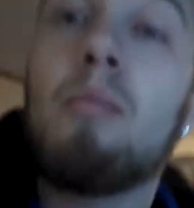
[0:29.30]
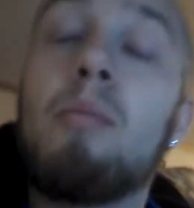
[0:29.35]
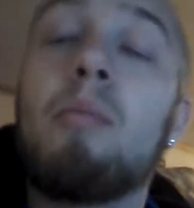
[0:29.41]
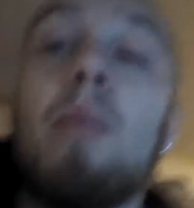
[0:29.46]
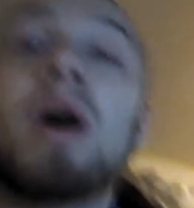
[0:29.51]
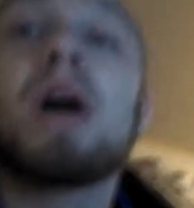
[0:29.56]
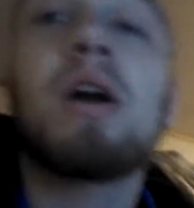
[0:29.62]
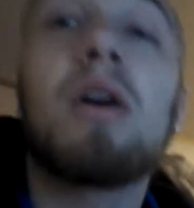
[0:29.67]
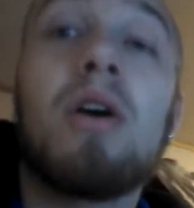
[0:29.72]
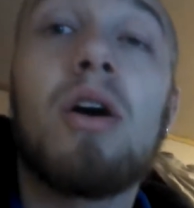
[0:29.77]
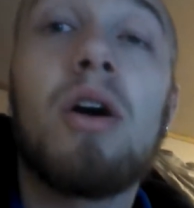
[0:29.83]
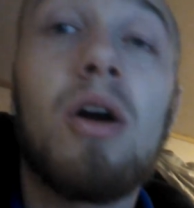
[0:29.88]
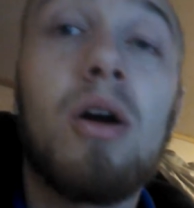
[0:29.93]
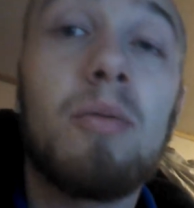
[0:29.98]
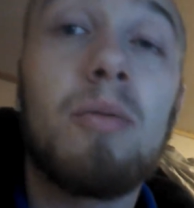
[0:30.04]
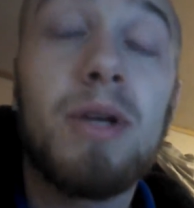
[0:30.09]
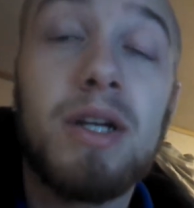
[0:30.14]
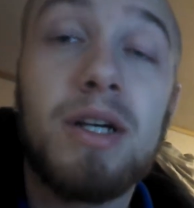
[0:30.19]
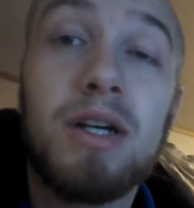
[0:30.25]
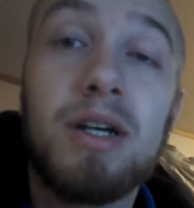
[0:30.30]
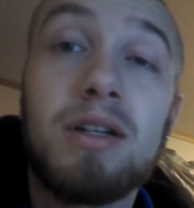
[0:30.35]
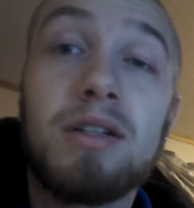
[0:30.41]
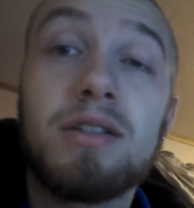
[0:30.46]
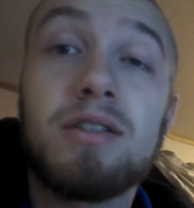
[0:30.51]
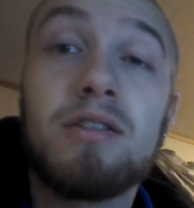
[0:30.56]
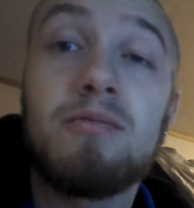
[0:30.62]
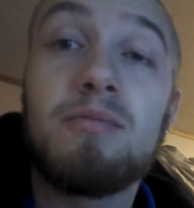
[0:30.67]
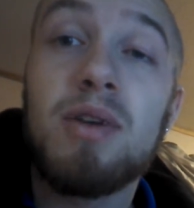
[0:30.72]
my car,
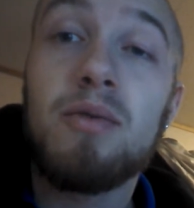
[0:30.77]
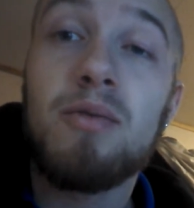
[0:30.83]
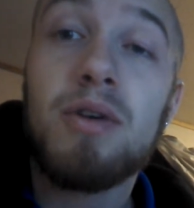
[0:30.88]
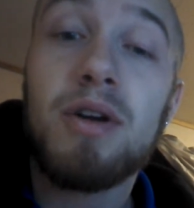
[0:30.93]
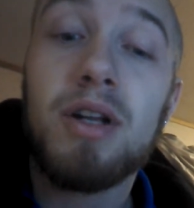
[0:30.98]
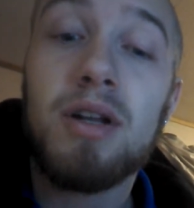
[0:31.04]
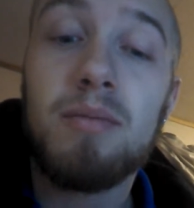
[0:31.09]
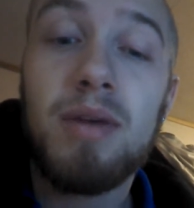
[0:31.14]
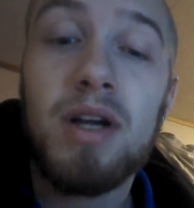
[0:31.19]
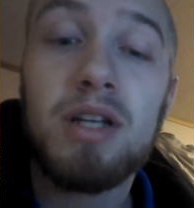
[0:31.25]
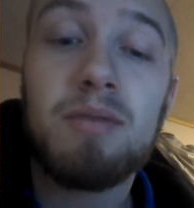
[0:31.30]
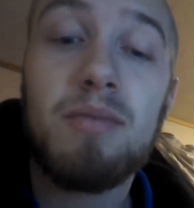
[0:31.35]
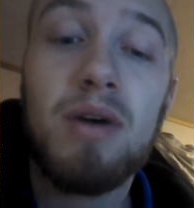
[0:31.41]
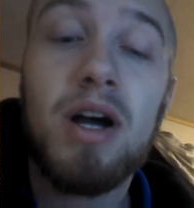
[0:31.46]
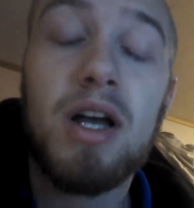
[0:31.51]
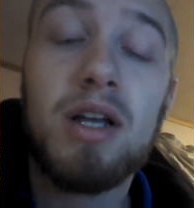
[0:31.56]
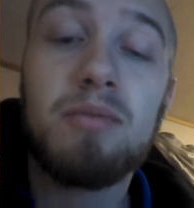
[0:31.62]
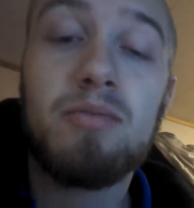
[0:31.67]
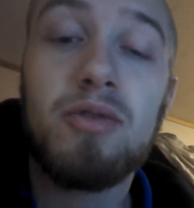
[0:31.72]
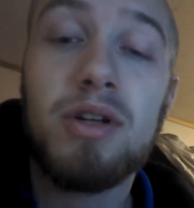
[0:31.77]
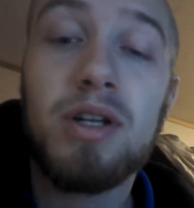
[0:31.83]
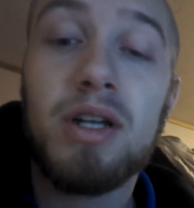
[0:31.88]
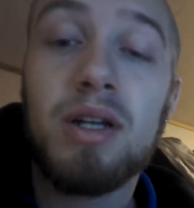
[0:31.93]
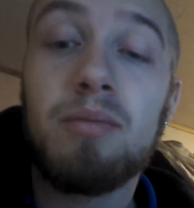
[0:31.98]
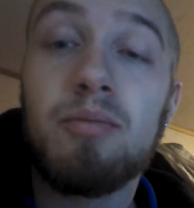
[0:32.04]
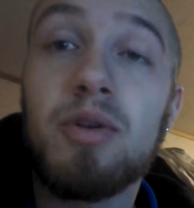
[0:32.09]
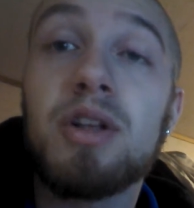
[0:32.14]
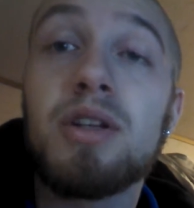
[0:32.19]
because of me working at Best Buy, is
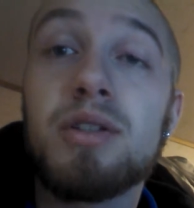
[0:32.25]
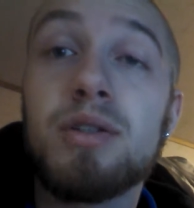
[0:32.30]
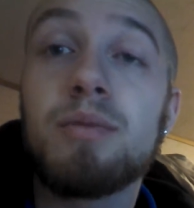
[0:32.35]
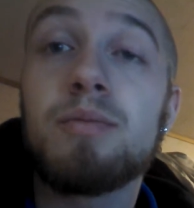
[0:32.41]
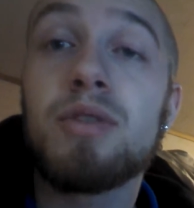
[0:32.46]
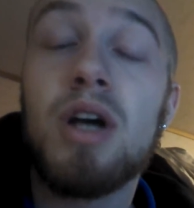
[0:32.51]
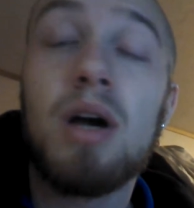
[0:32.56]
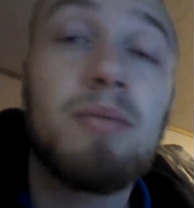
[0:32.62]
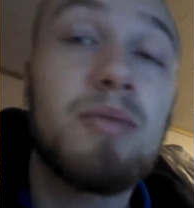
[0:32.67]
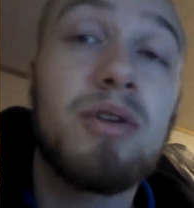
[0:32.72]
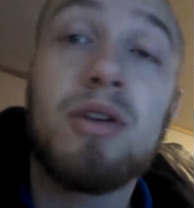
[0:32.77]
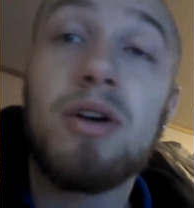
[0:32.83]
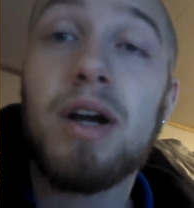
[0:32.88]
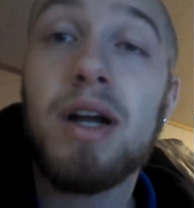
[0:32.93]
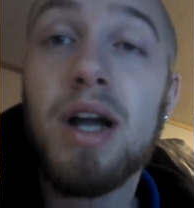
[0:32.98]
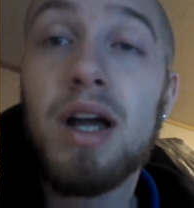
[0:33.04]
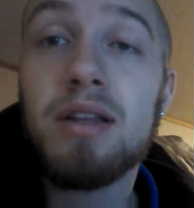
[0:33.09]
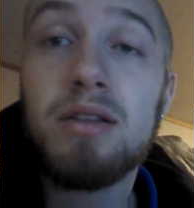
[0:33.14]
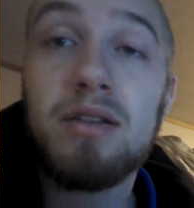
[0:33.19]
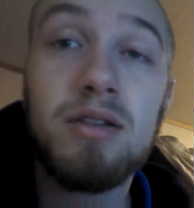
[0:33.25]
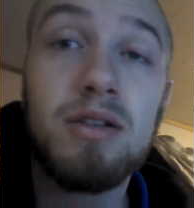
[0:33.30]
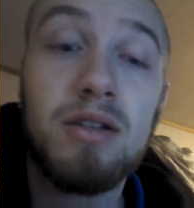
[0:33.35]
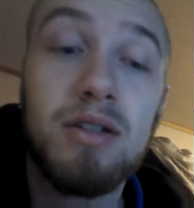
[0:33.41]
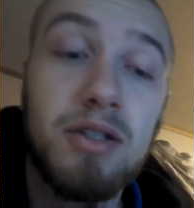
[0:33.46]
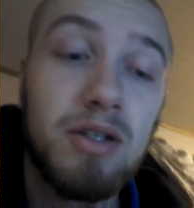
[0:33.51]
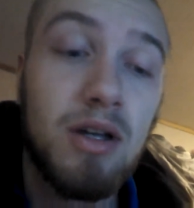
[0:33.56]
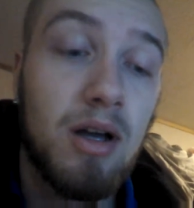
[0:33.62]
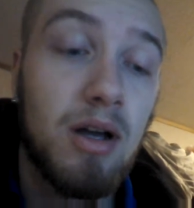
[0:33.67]
pretty pretty souped up. You know, I got
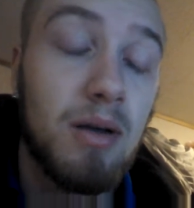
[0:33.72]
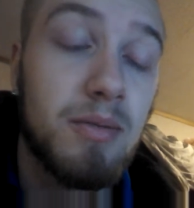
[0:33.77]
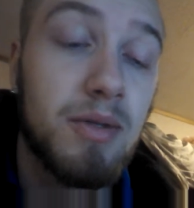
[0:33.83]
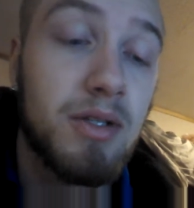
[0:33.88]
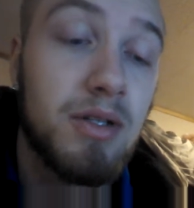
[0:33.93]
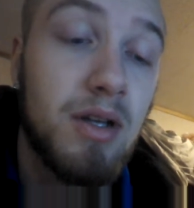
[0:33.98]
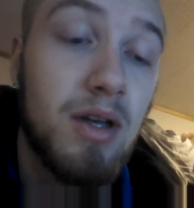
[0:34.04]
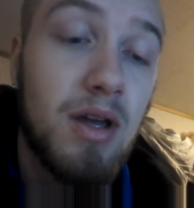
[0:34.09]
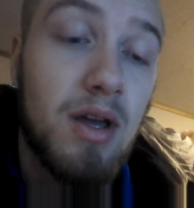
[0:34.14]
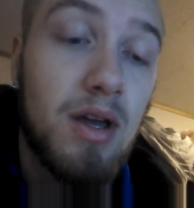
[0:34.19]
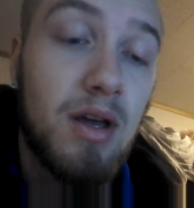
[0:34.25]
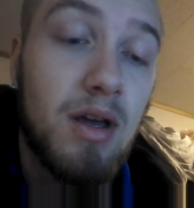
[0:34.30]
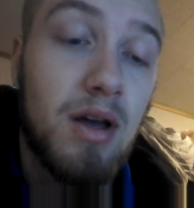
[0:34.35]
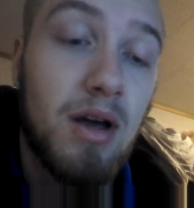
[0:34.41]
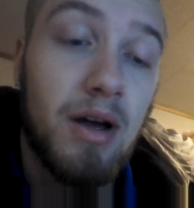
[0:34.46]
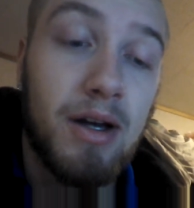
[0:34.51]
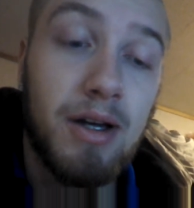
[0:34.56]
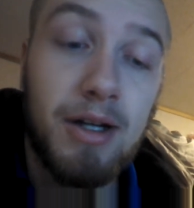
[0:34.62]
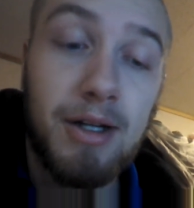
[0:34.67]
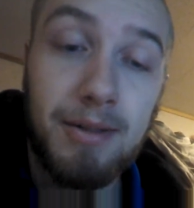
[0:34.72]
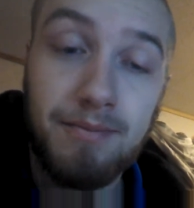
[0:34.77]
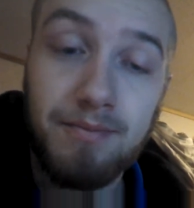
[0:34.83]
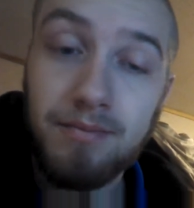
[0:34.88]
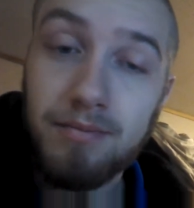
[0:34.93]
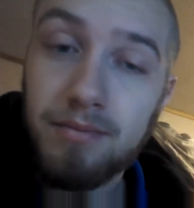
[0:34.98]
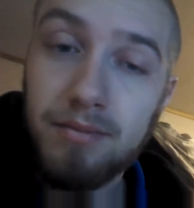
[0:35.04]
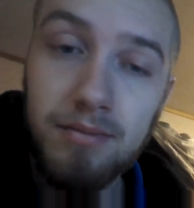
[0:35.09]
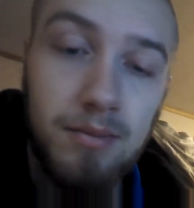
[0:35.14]
the subs, um,